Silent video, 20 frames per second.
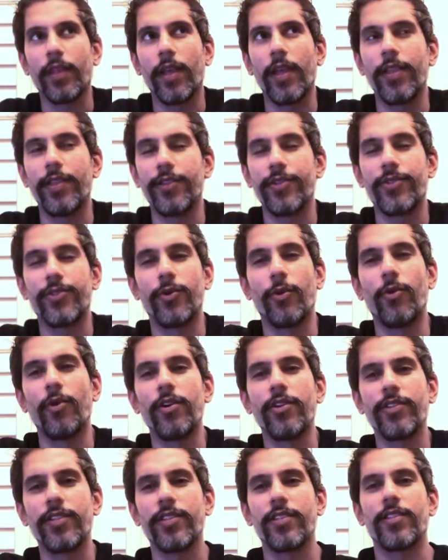in the
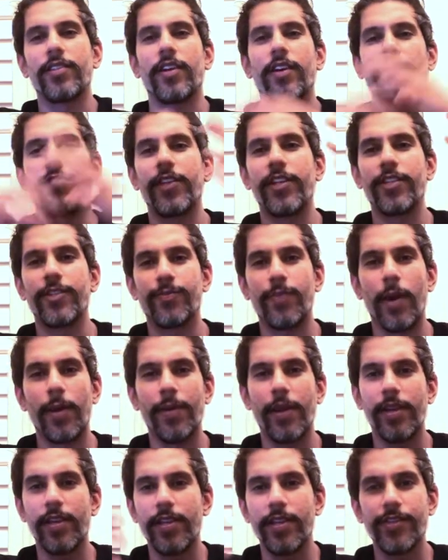stores and stuff, they just
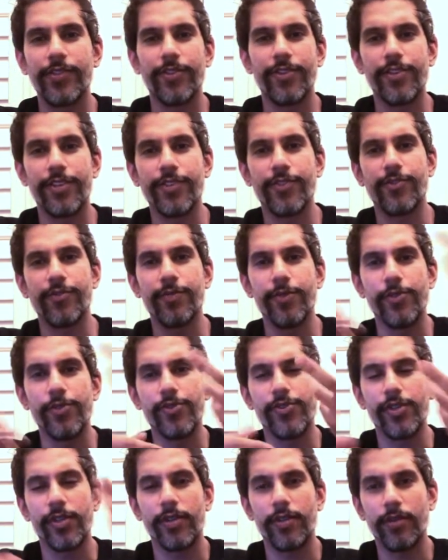probably had easier
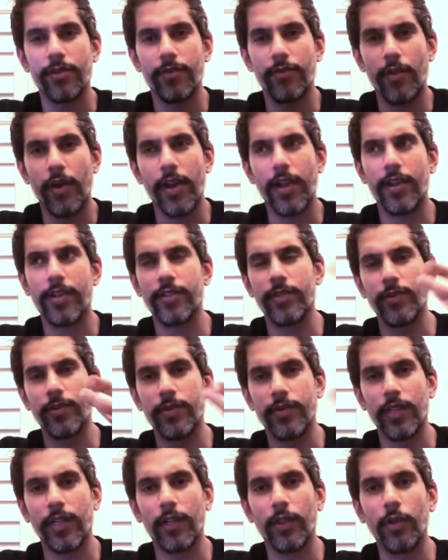distribution, right? Because it
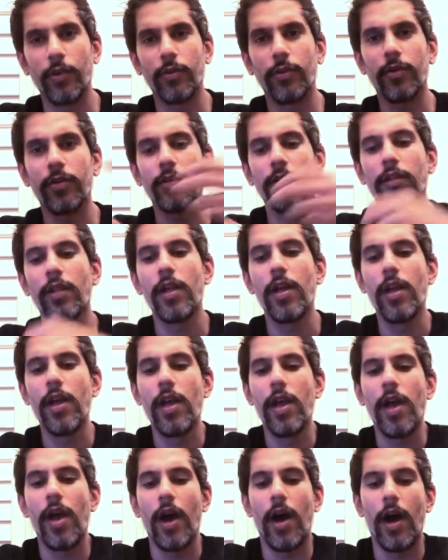was like local.
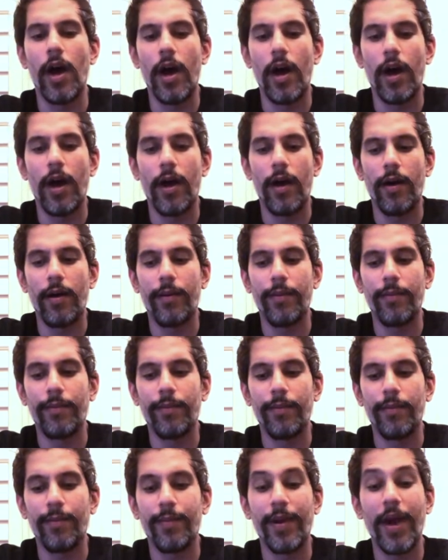
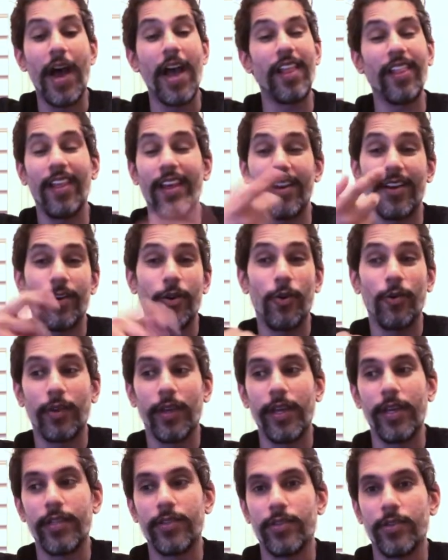But I like
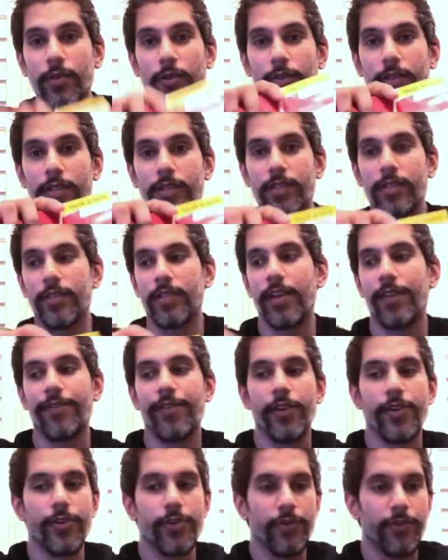Colgate, so this is a
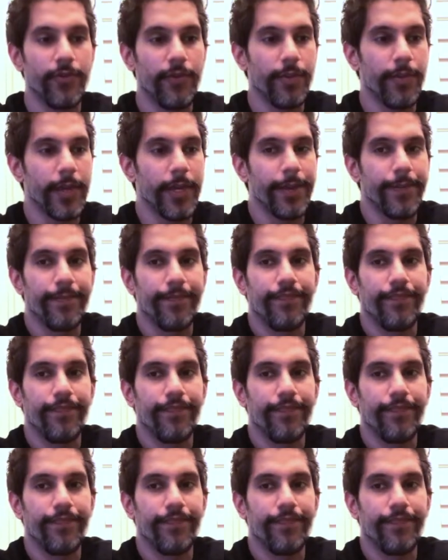definite do for me.